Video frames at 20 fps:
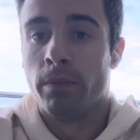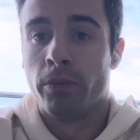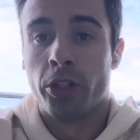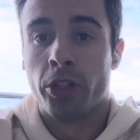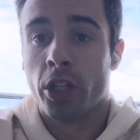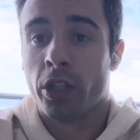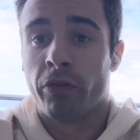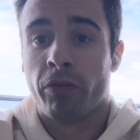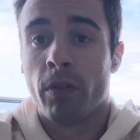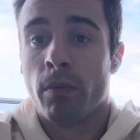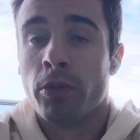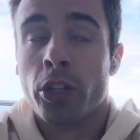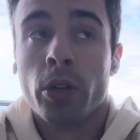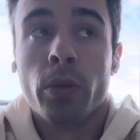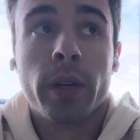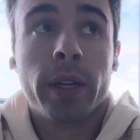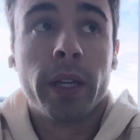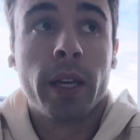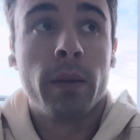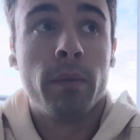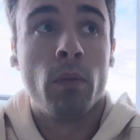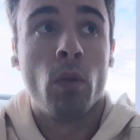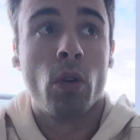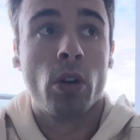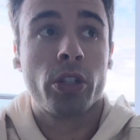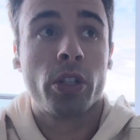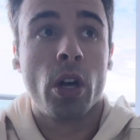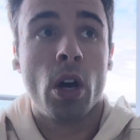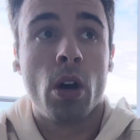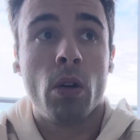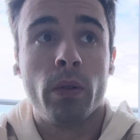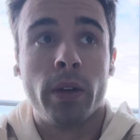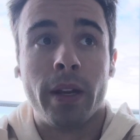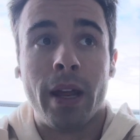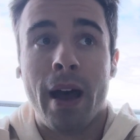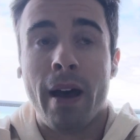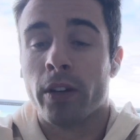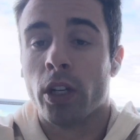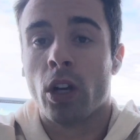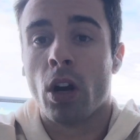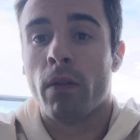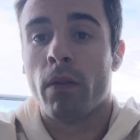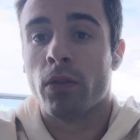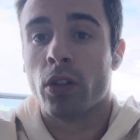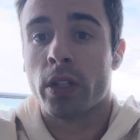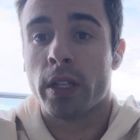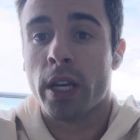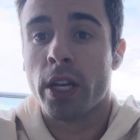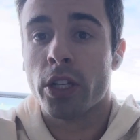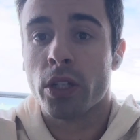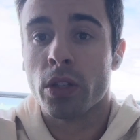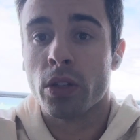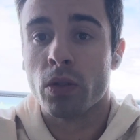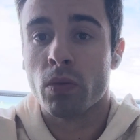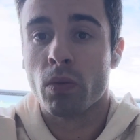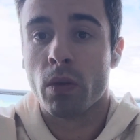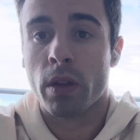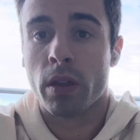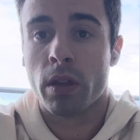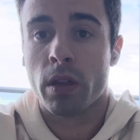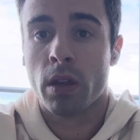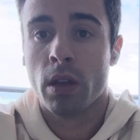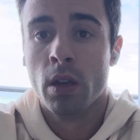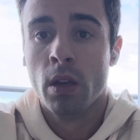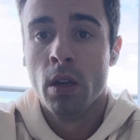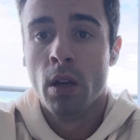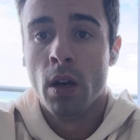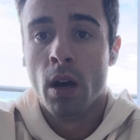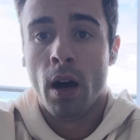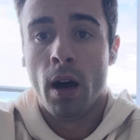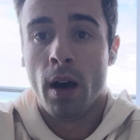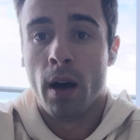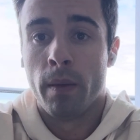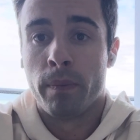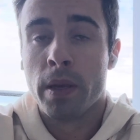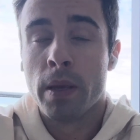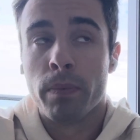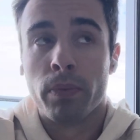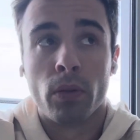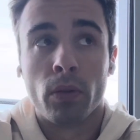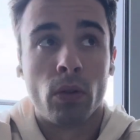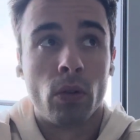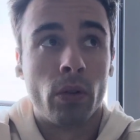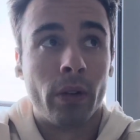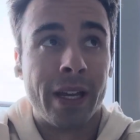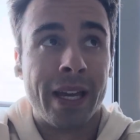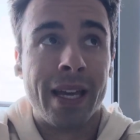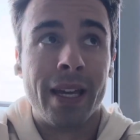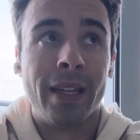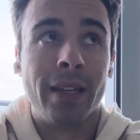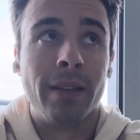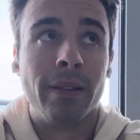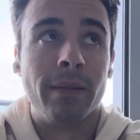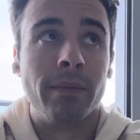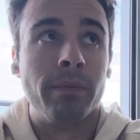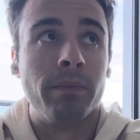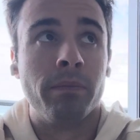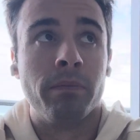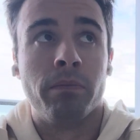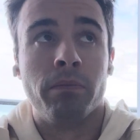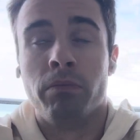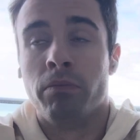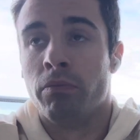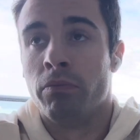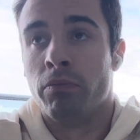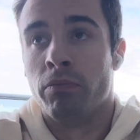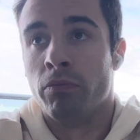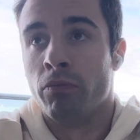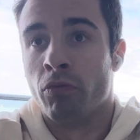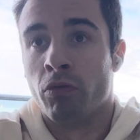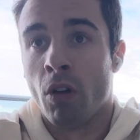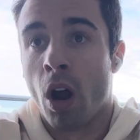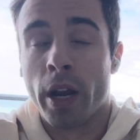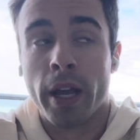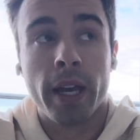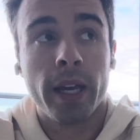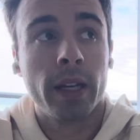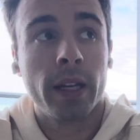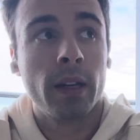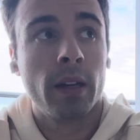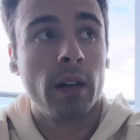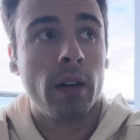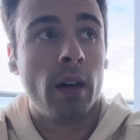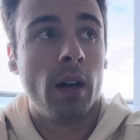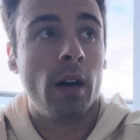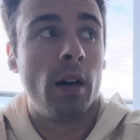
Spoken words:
just from doing it more so and having conversations with people in running.